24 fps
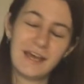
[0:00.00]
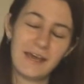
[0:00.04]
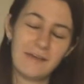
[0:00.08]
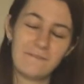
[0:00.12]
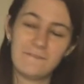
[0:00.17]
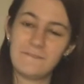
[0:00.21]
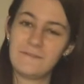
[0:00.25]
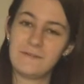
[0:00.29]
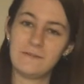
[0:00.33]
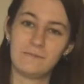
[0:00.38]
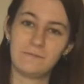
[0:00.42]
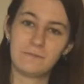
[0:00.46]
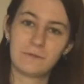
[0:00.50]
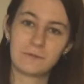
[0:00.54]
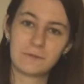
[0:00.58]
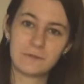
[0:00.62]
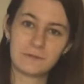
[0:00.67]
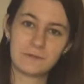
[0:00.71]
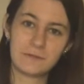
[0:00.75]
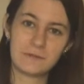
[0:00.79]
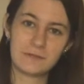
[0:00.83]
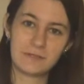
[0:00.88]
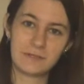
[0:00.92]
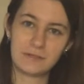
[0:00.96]
I haven't
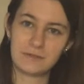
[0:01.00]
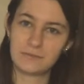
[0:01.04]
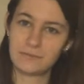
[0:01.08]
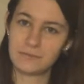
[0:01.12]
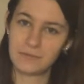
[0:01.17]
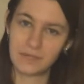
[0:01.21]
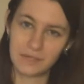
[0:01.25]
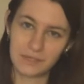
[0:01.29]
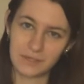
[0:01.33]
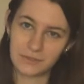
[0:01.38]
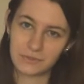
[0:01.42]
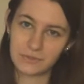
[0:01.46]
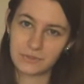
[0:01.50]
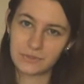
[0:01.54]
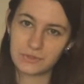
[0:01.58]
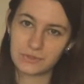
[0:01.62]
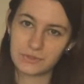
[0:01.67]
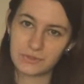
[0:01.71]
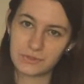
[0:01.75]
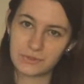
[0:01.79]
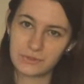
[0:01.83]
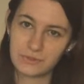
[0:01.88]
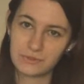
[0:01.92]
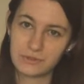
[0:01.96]
recorded in a while,
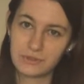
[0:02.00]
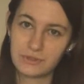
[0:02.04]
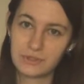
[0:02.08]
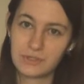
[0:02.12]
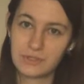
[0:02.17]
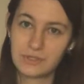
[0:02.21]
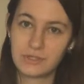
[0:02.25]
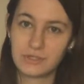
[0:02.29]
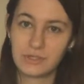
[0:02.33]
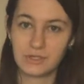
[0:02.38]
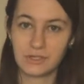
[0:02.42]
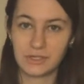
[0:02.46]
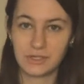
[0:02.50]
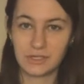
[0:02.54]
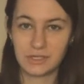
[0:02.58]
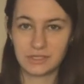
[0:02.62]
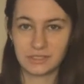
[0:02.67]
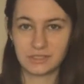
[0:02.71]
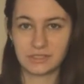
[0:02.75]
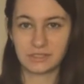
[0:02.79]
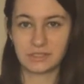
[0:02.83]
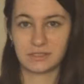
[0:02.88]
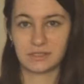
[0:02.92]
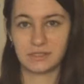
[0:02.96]
so
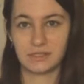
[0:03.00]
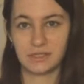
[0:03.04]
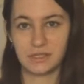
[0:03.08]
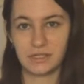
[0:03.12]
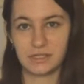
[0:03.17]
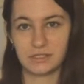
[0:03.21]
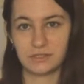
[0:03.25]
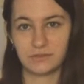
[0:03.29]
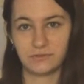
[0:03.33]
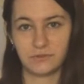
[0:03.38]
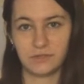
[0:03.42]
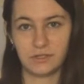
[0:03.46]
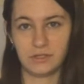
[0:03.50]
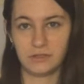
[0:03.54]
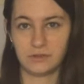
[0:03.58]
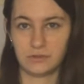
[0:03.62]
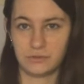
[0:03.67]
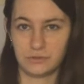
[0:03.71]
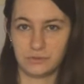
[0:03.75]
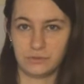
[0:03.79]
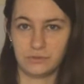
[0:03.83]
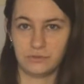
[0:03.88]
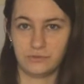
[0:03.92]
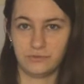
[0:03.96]
here's a
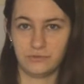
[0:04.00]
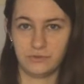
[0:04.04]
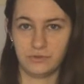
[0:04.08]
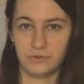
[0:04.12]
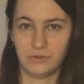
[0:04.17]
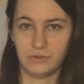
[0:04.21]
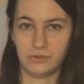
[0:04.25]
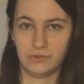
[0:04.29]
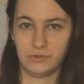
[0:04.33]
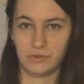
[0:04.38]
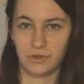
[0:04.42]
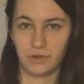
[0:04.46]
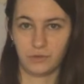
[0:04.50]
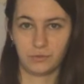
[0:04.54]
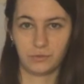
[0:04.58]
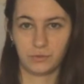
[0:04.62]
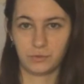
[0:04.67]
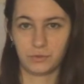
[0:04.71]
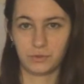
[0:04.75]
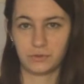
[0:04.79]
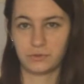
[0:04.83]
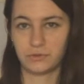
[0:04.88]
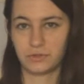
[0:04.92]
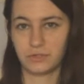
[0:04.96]
video or two for you. I'll
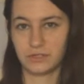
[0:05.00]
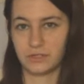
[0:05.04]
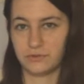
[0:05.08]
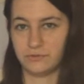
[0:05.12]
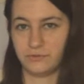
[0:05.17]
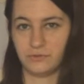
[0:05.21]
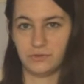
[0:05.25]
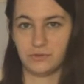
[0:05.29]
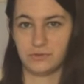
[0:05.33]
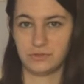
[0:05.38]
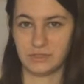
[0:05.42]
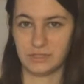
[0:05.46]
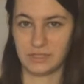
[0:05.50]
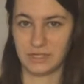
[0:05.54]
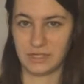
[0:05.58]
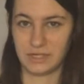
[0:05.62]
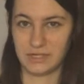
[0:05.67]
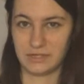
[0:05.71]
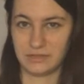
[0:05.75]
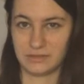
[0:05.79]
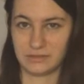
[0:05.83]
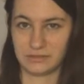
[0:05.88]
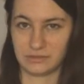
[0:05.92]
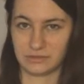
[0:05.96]
be recording a few
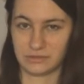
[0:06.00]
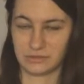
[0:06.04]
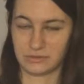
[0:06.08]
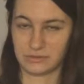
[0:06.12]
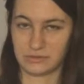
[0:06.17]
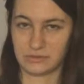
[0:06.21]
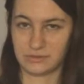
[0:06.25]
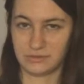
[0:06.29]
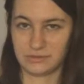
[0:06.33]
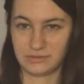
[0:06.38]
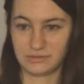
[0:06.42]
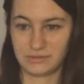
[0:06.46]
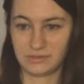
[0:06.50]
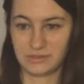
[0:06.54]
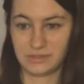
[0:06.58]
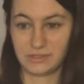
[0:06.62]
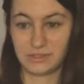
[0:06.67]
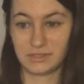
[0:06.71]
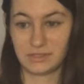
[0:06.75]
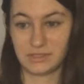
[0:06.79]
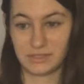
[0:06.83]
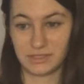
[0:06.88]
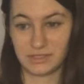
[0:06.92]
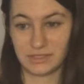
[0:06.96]
today, so
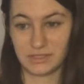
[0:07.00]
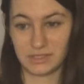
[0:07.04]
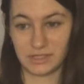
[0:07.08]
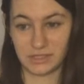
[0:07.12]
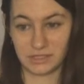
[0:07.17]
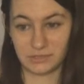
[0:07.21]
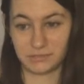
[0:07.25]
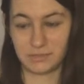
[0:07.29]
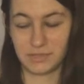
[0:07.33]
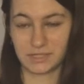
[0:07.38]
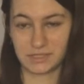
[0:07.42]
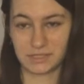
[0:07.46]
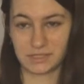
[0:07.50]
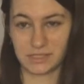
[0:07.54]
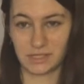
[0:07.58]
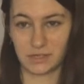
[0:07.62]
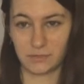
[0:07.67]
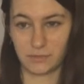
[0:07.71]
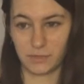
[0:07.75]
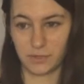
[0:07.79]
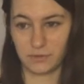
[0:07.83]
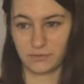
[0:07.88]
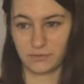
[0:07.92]
expect